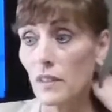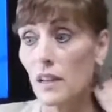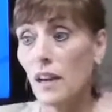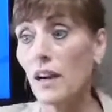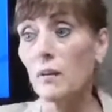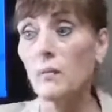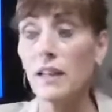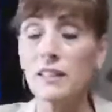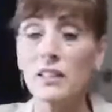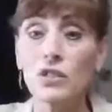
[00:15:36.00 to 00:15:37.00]
um,
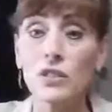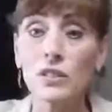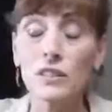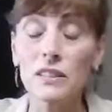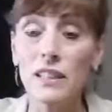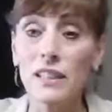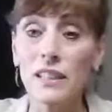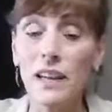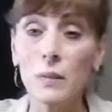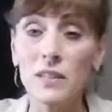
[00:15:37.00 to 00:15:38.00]
excess sugar intake, and
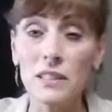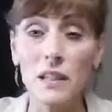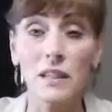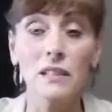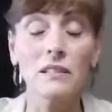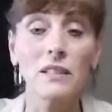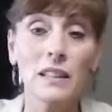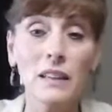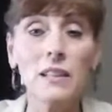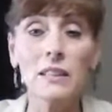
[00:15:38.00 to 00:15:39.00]
I would say
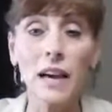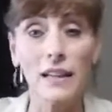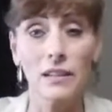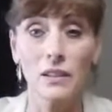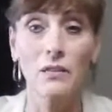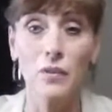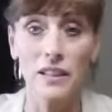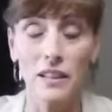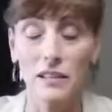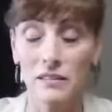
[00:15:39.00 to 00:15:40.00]
in the diet
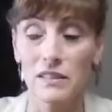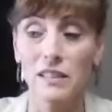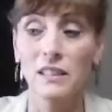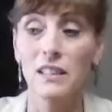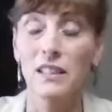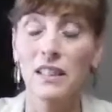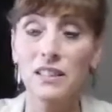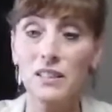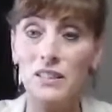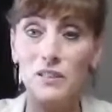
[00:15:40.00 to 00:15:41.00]
arena, and
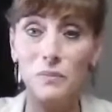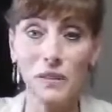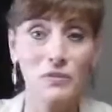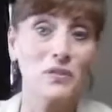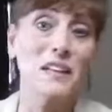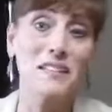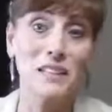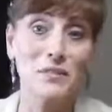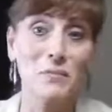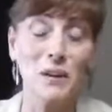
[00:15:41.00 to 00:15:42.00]
this is my friend
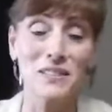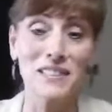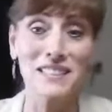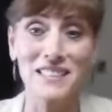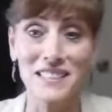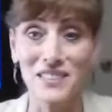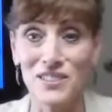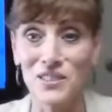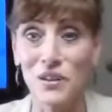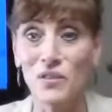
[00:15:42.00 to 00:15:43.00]
David Brownstein says
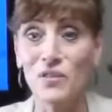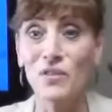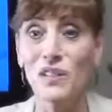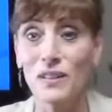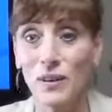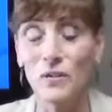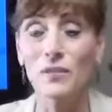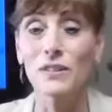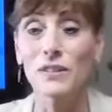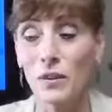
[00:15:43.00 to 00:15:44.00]
this over and
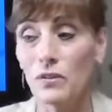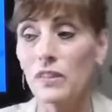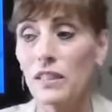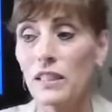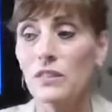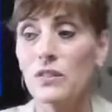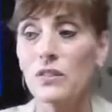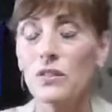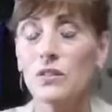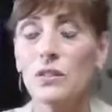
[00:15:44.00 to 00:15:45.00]
over and over again
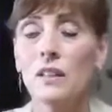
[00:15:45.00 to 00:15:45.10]
too,